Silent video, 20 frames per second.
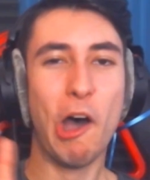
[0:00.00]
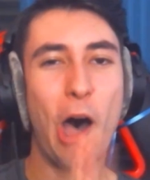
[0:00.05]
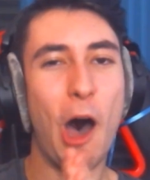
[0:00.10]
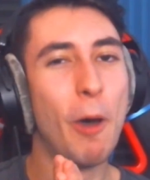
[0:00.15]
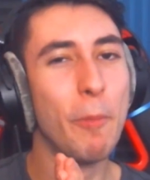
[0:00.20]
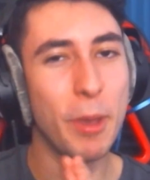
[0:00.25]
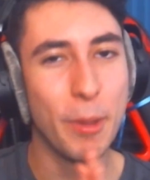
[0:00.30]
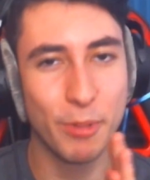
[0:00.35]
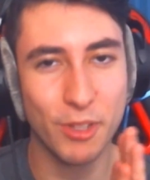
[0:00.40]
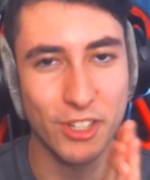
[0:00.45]
All
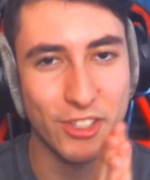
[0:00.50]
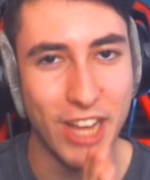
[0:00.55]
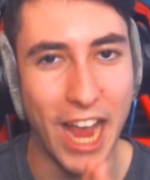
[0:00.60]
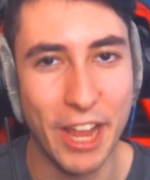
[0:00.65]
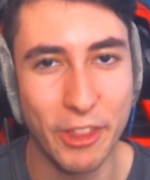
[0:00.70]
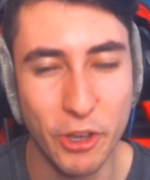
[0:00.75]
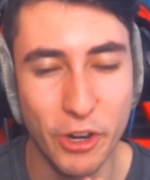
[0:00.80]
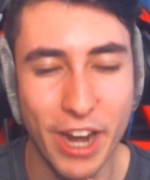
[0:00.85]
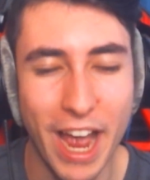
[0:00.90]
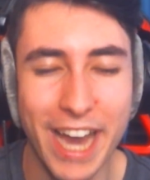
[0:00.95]
memes aside
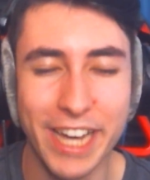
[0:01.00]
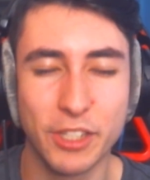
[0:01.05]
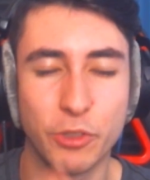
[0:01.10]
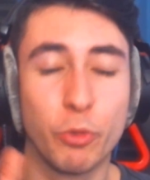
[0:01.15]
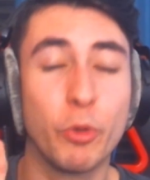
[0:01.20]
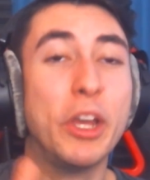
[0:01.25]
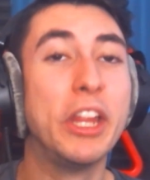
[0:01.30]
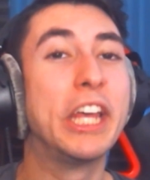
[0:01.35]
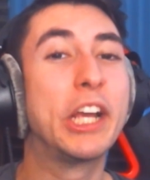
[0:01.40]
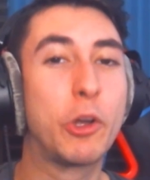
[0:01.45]
though, guys,
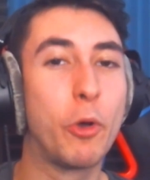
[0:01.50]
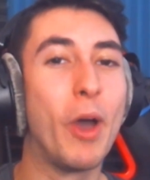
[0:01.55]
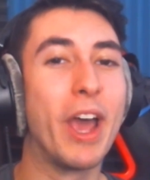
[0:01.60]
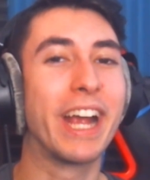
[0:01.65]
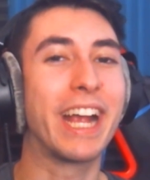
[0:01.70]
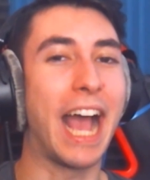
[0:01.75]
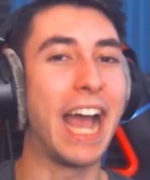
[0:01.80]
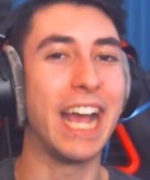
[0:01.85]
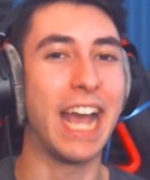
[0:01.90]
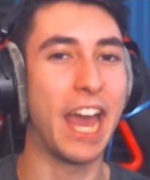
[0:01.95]
really
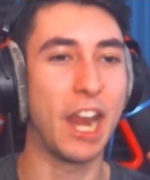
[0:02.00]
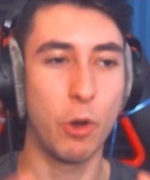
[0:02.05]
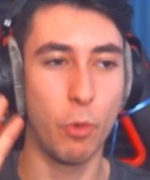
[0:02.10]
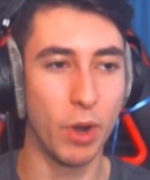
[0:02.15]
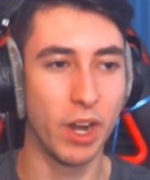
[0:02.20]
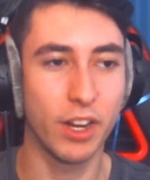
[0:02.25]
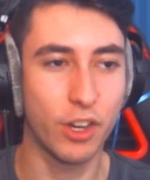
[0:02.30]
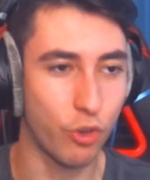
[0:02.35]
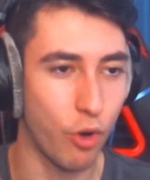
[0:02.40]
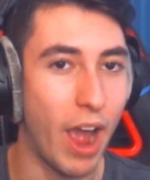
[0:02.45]
quick, I don't
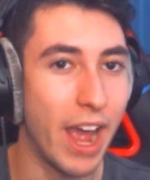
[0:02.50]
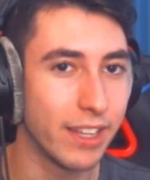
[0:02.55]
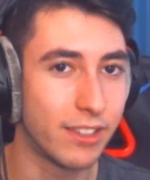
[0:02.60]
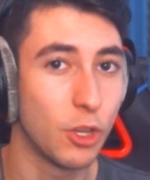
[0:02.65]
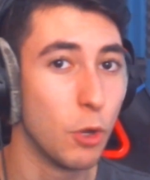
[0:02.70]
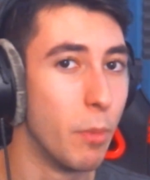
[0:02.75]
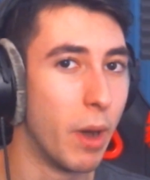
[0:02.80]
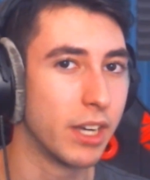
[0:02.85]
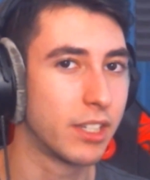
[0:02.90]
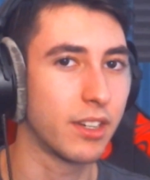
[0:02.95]
want to cry
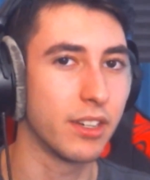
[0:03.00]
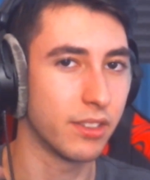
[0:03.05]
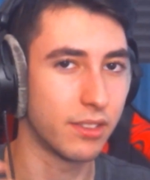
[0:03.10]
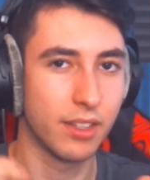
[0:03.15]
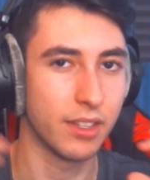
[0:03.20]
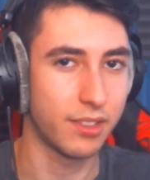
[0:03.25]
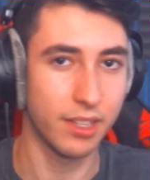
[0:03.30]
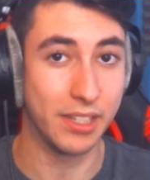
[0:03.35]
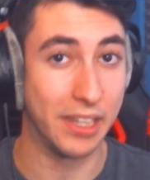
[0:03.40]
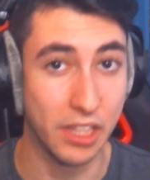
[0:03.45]
too much because
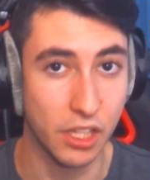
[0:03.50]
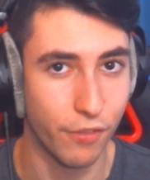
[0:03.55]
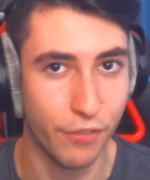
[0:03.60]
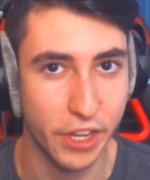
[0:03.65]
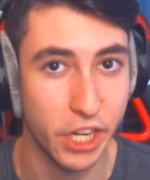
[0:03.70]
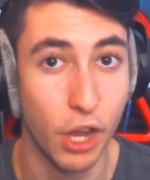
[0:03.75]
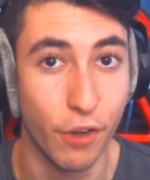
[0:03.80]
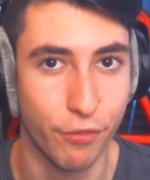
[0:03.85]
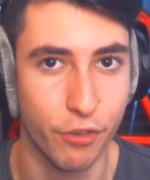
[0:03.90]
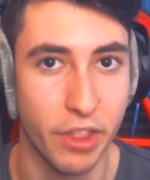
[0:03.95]
this isn't the
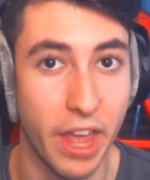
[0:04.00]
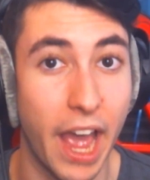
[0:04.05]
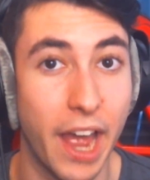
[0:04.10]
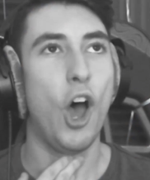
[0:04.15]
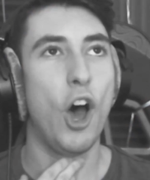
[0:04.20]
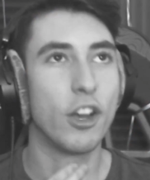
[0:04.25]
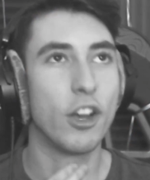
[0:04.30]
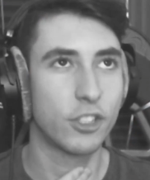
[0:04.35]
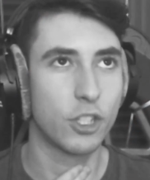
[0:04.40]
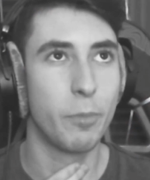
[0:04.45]
video for that.
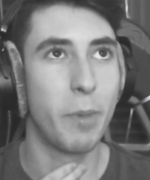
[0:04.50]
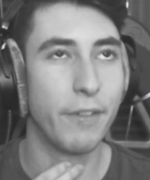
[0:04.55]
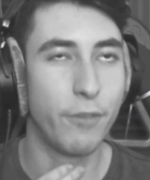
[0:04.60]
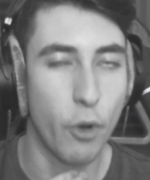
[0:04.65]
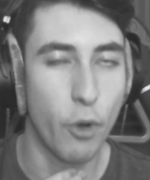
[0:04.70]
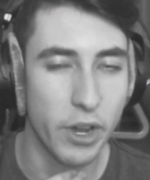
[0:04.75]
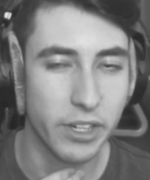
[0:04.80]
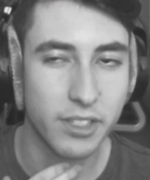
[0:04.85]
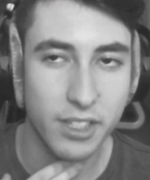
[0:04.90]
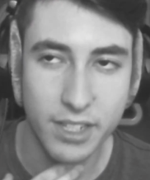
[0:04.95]
Also, my
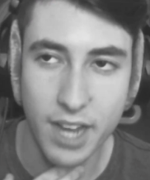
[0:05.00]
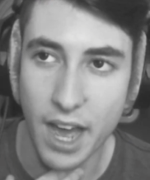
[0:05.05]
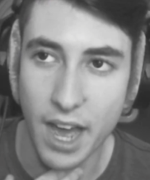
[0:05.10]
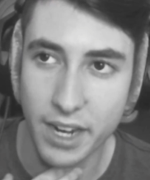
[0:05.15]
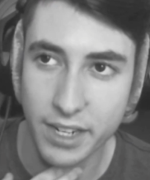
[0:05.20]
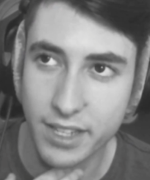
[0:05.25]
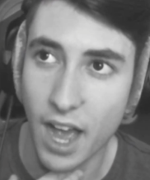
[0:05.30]
voice is kind of